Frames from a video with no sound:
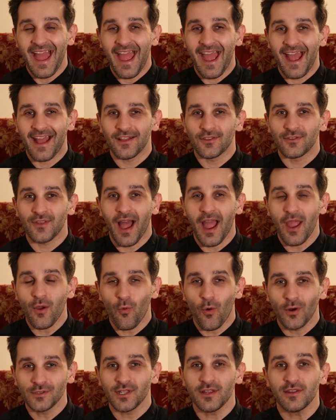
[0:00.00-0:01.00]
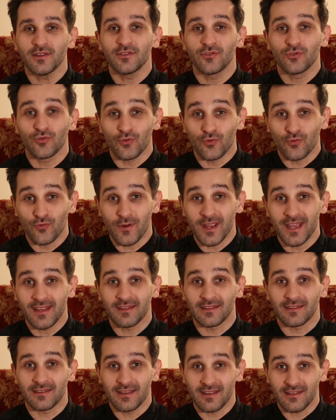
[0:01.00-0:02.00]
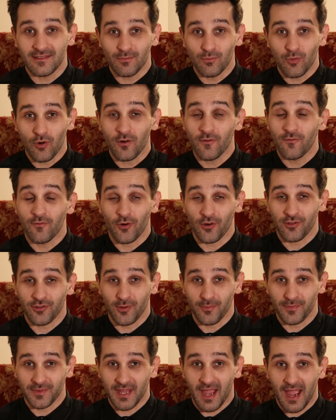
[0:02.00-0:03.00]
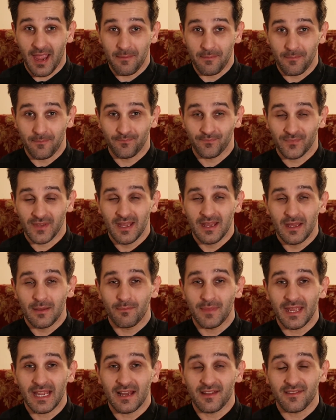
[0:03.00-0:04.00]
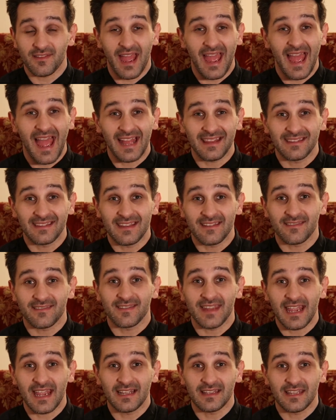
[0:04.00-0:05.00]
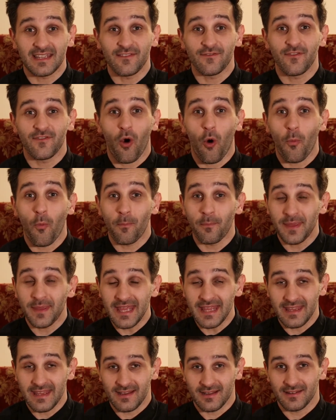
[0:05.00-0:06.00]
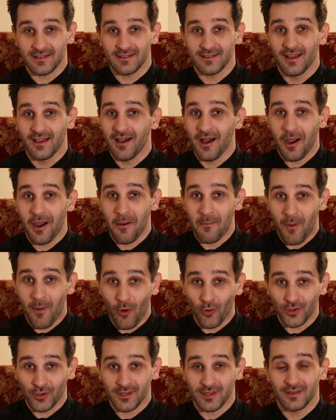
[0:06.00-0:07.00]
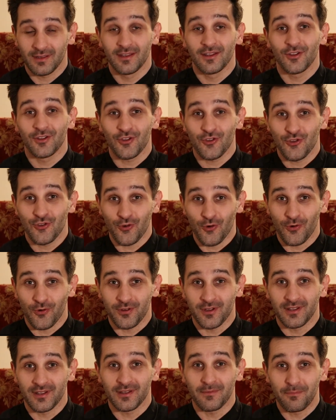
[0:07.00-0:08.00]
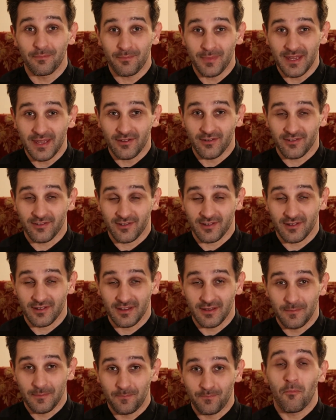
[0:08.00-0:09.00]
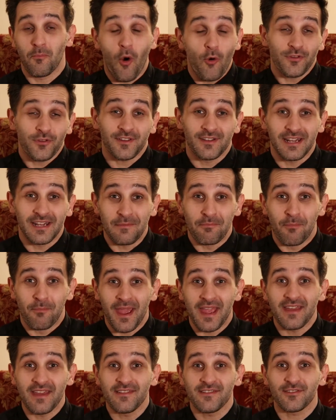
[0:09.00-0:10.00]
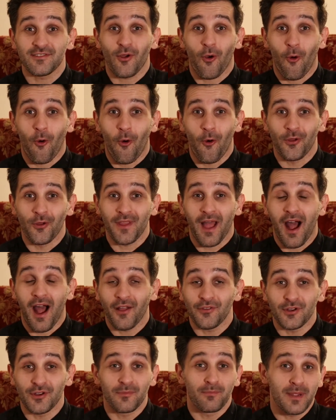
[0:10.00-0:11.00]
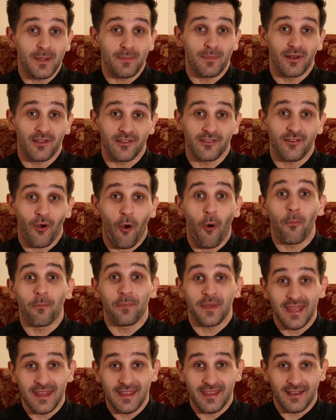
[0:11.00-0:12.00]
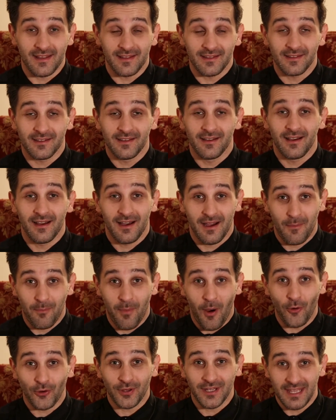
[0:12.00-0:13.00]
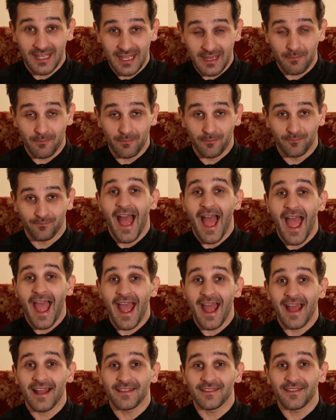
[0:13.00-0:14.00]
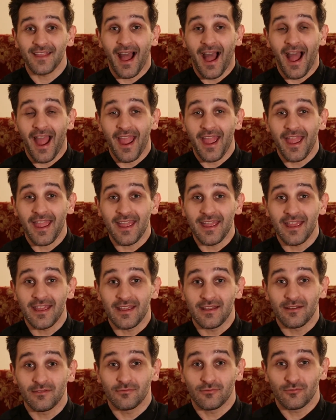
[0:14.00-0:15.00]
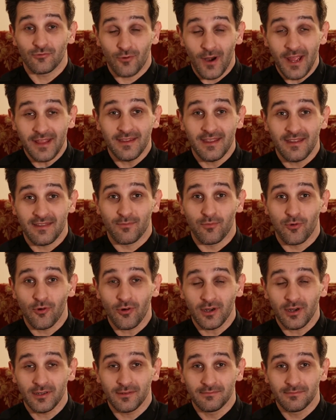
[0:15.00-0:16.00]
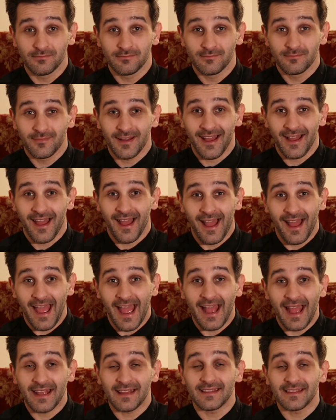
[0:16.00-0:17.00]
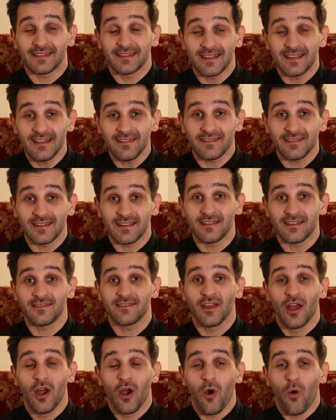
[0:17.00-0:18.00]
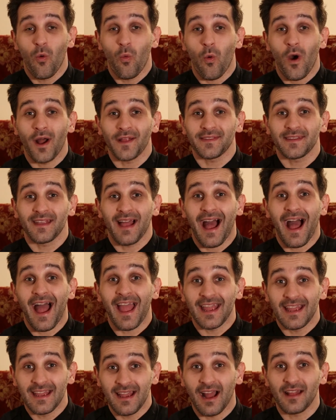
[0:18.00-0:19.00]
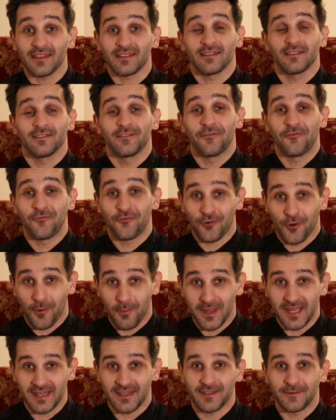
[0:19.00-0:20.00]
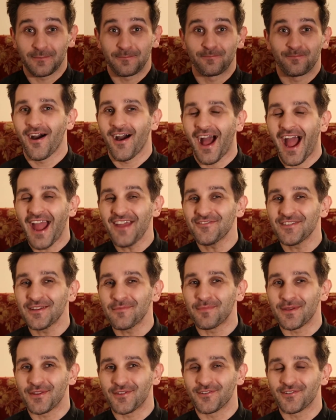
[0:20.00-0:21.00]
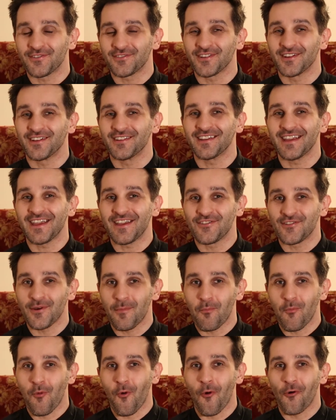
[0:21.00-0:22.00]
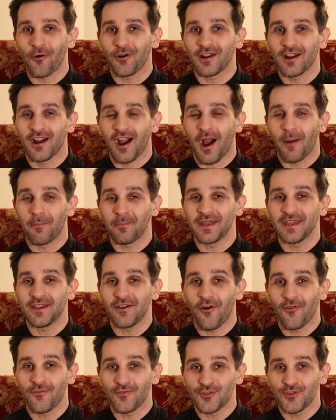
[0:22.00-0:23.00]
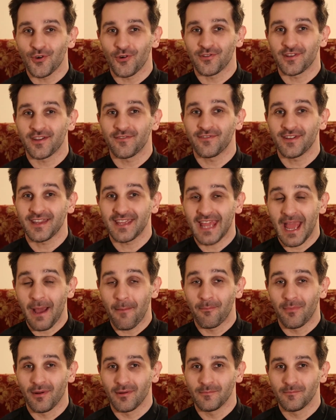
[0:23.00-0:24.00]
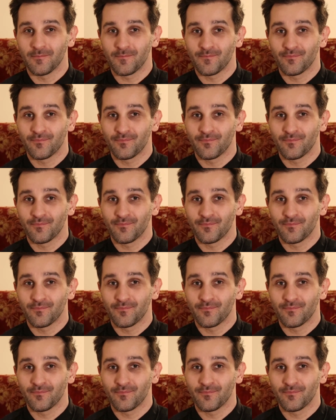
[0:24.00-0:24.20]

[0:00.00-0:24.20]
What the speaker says: And I wanted to read this book for some time because I had this negative opinion about Jordan Peterson, mostly based on other people's opinion about him. And I read this book, and this is what I got from it. I think Peterson is a poor copy of Joseph Campbell.